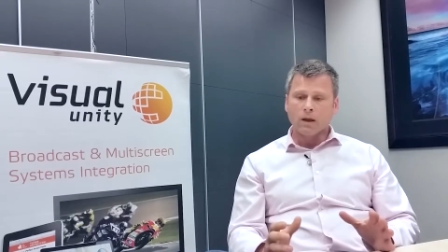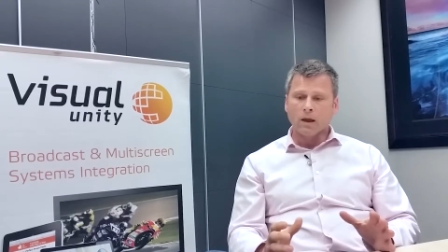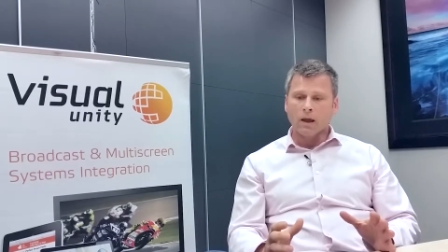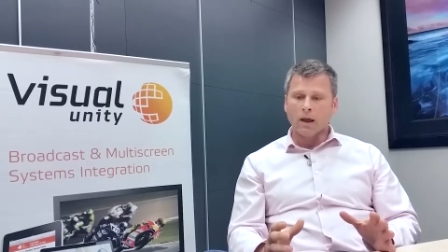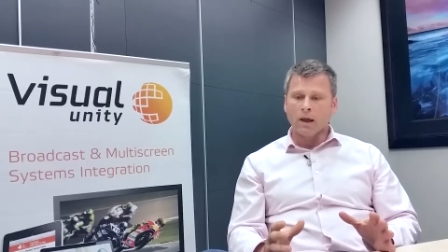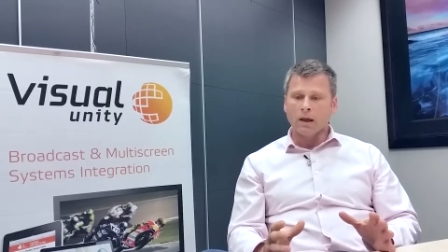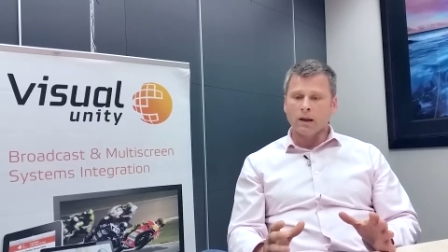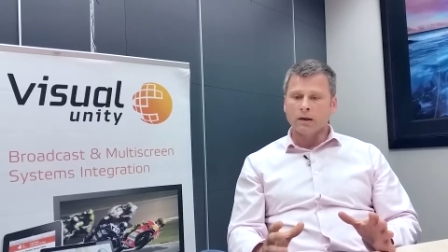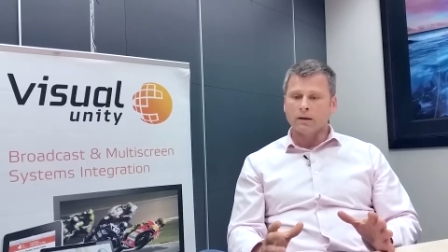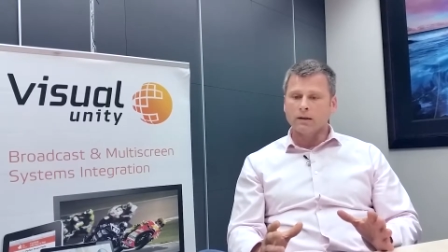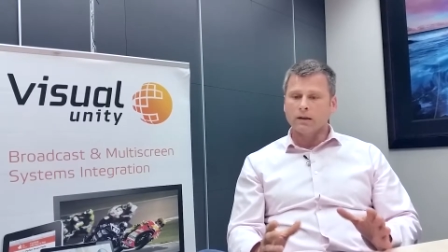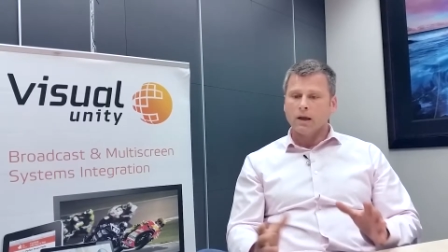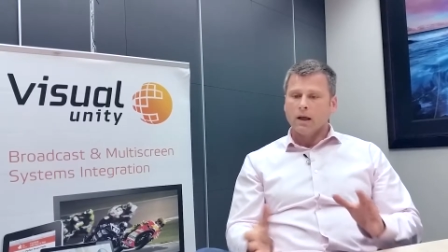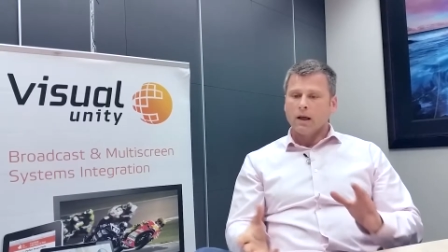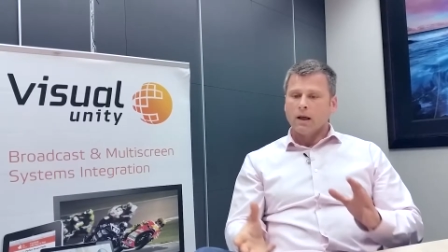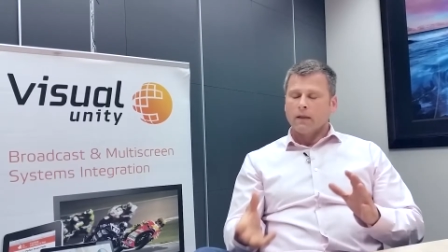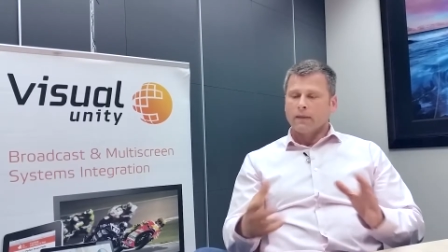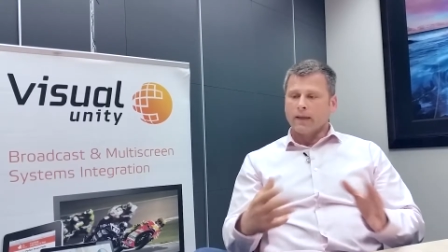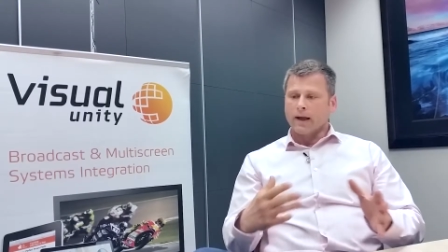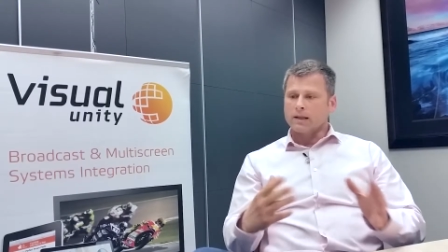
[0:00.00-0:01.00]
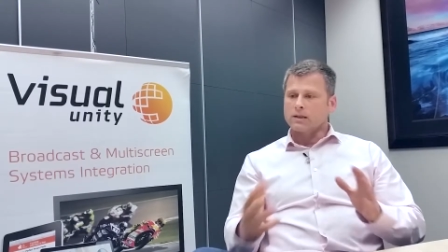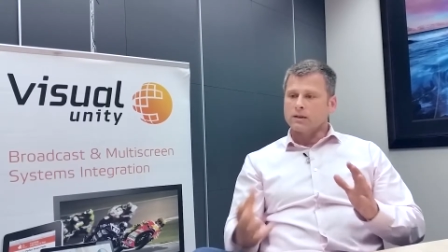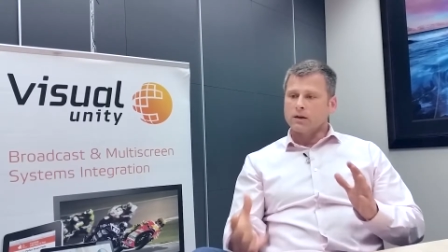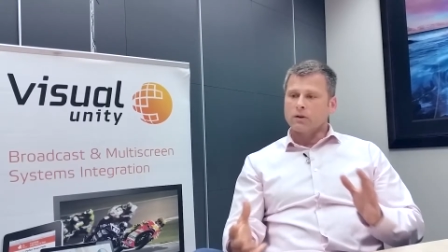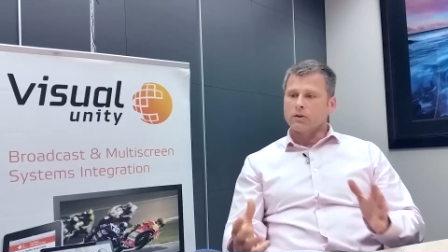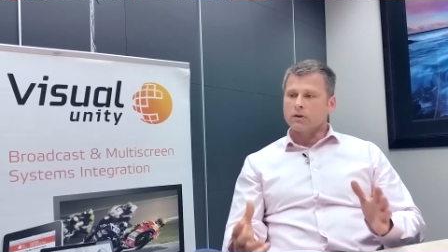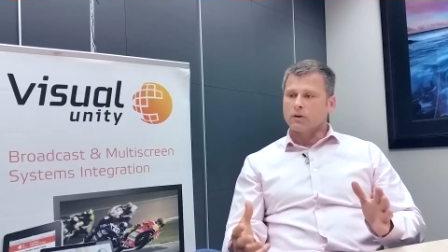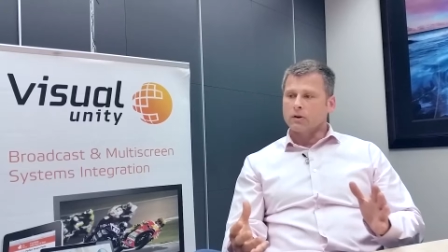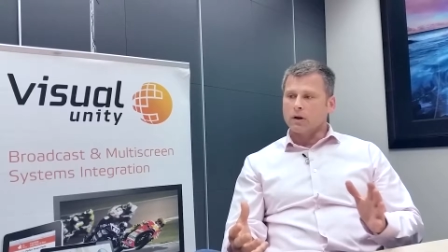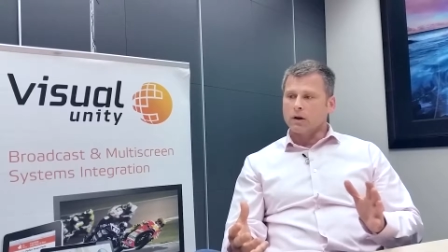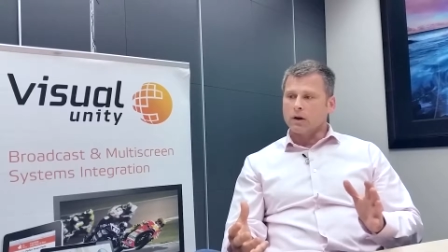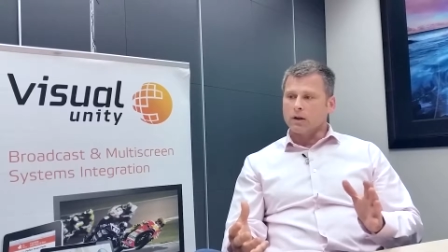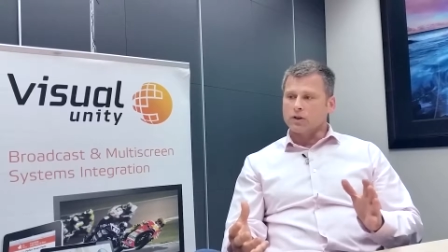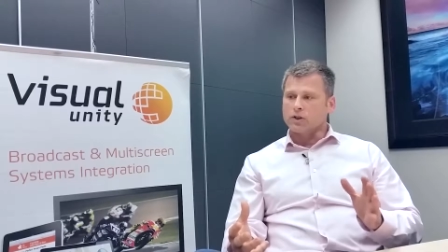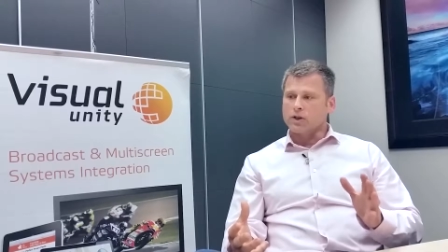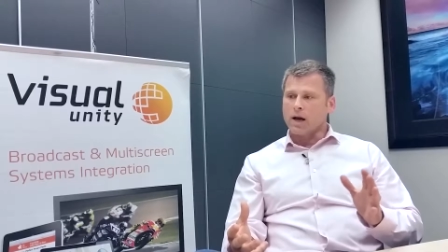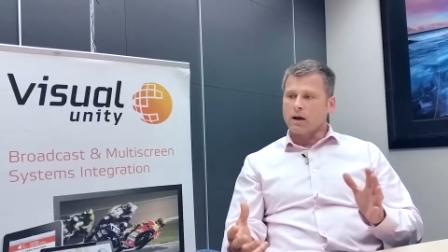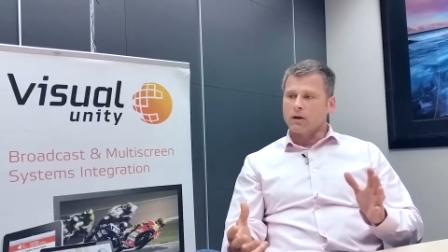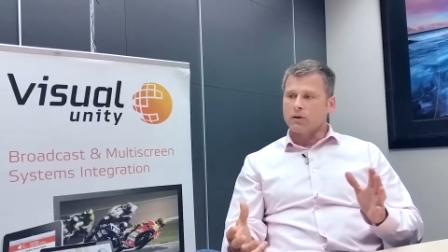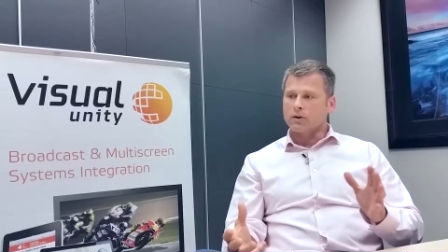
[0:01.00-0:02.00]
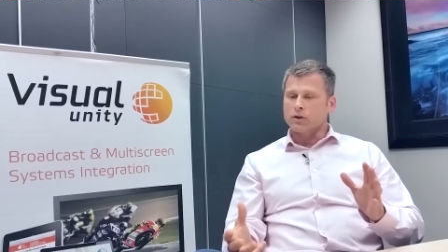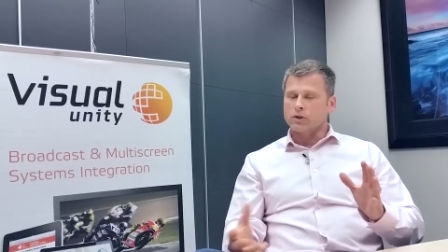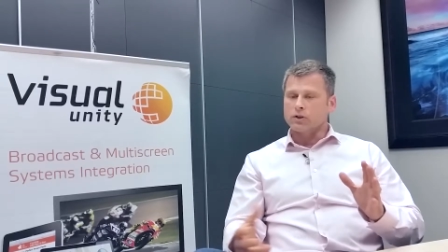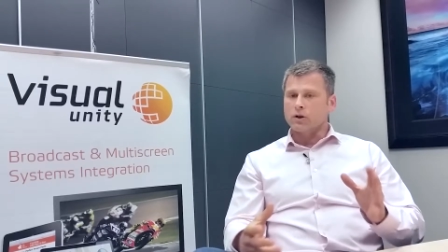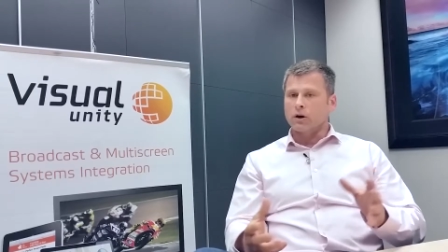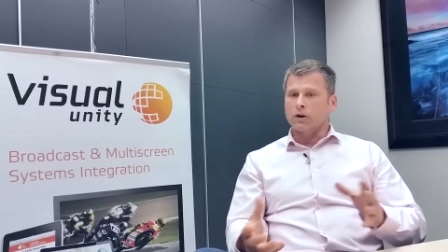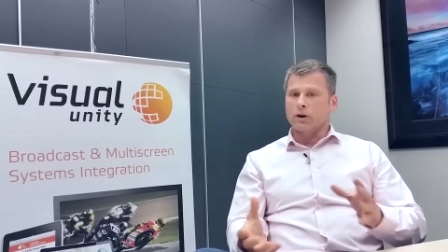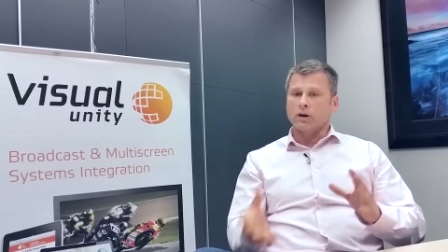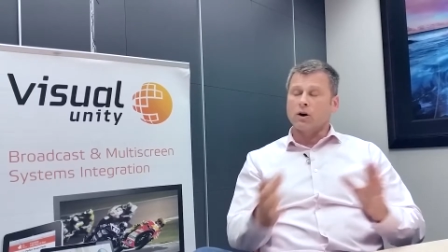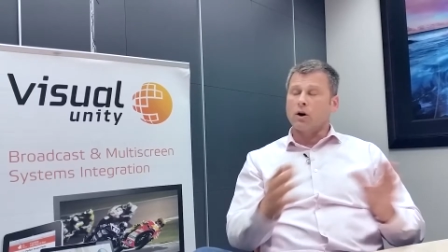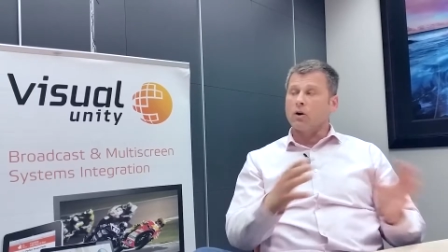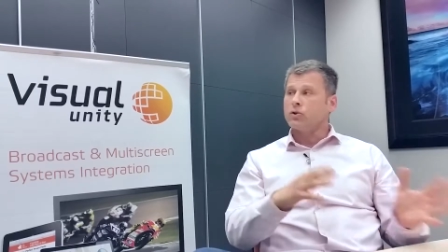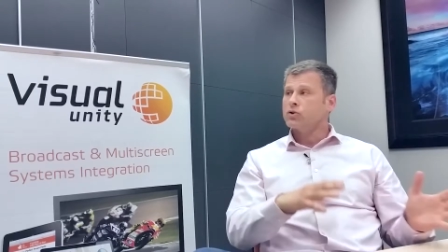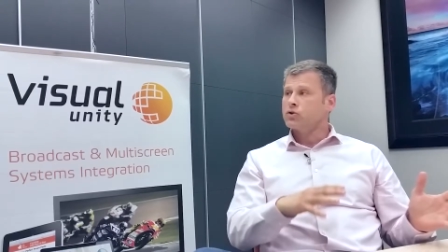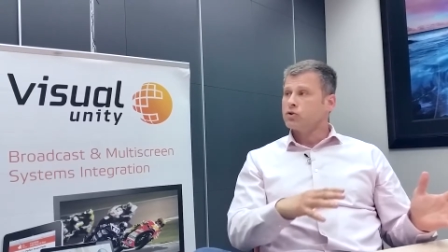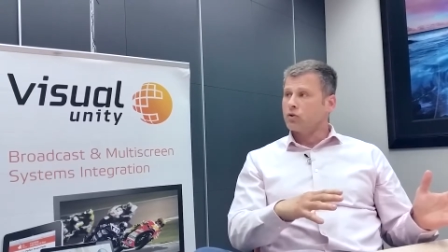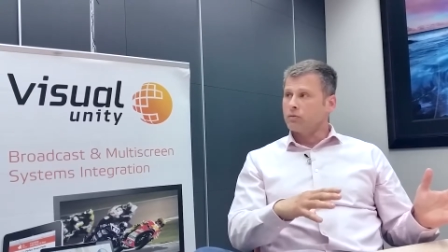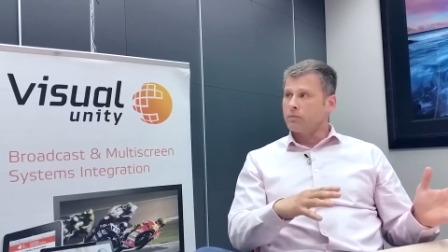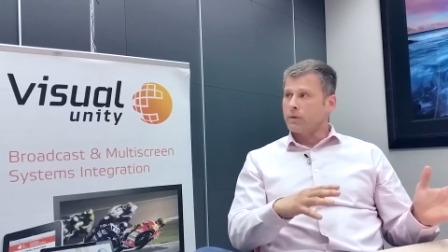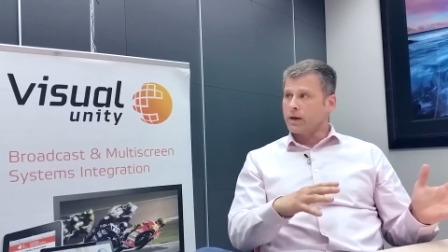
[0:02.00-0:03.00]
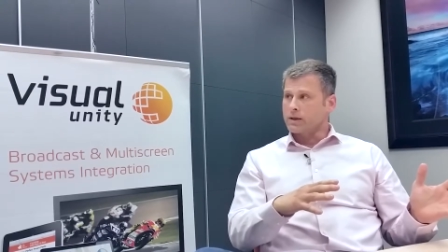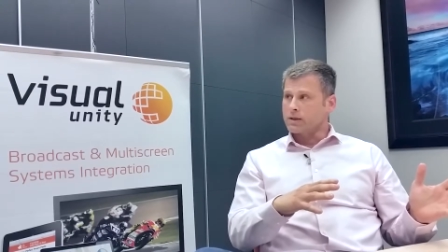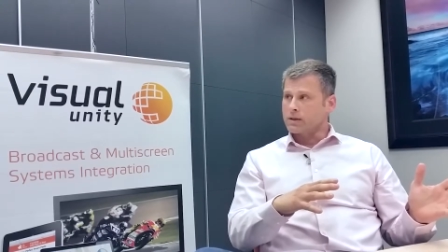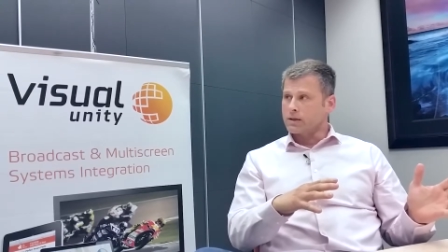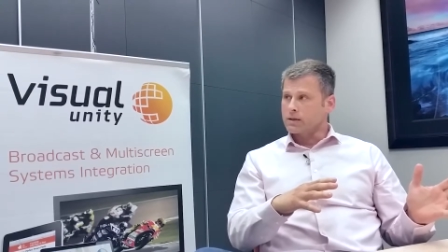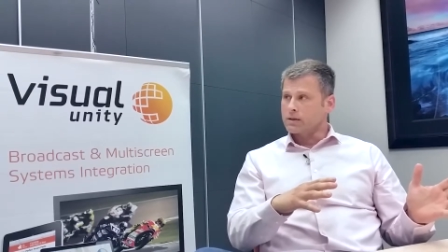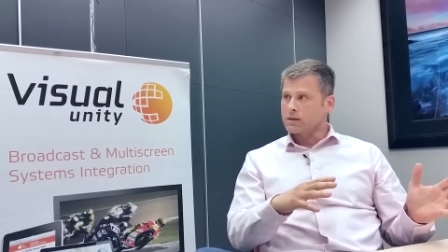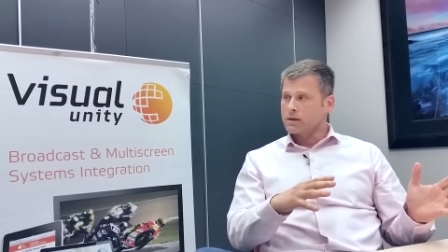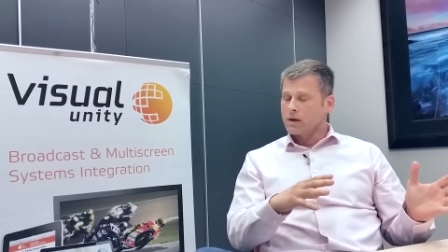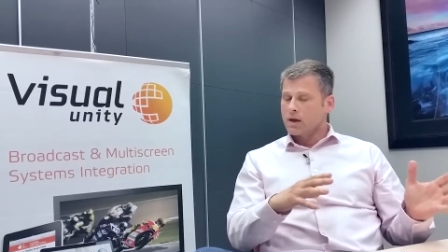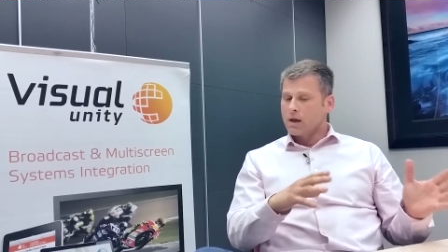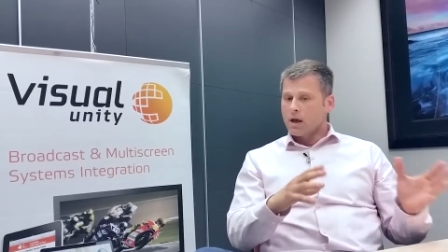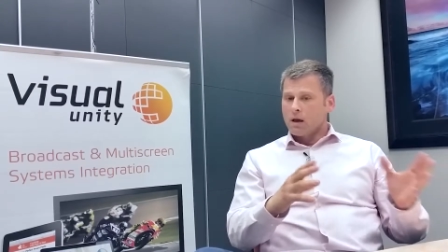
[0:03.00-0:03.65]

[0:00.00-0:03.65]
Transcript: And that's another challenge on a cultural basis,